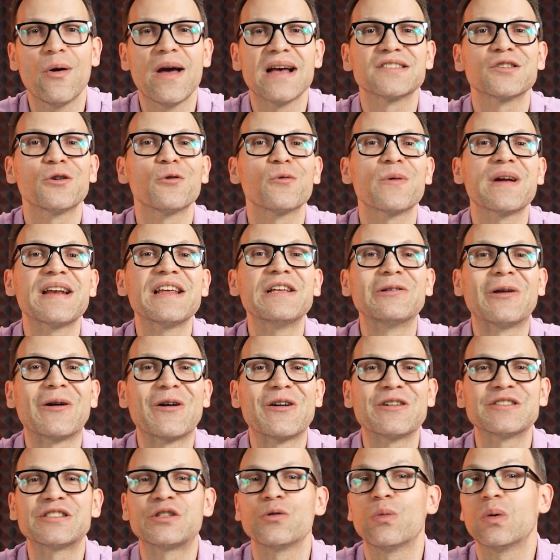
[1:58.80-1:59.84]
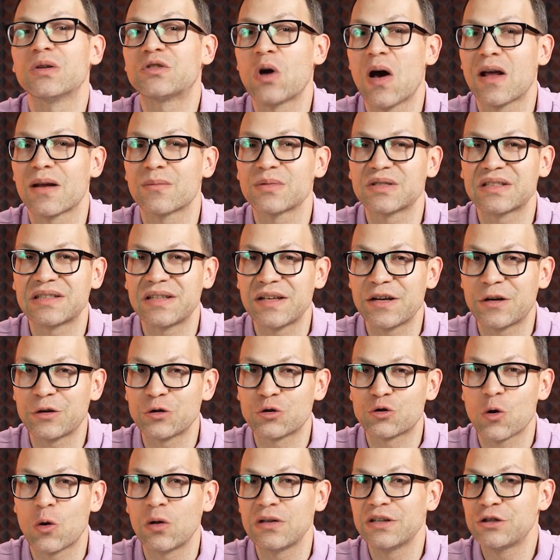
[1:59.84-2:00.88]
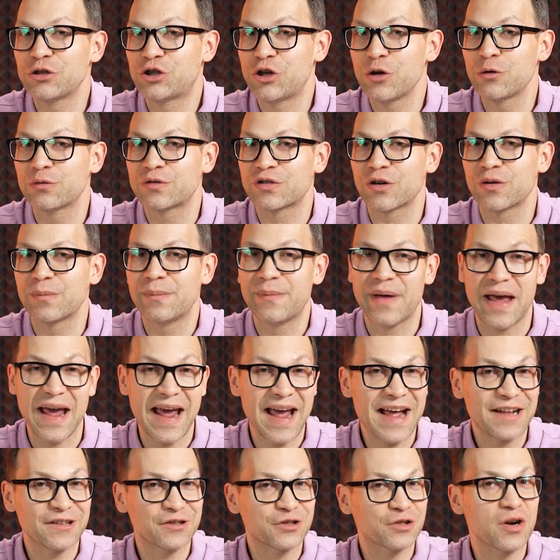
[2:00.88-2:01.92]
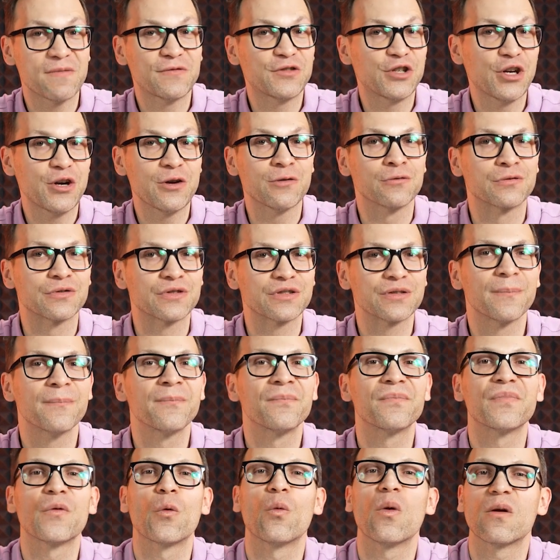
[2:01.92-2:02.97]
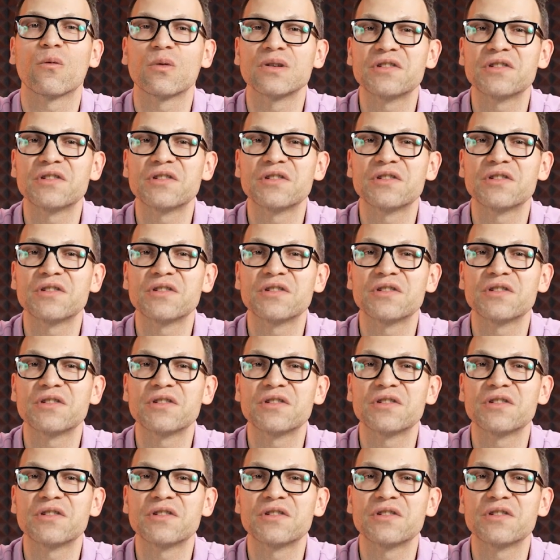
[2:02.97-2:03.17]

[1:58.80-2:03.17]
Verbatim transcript: has already learned to autonomously control a juicer and serve juice. When we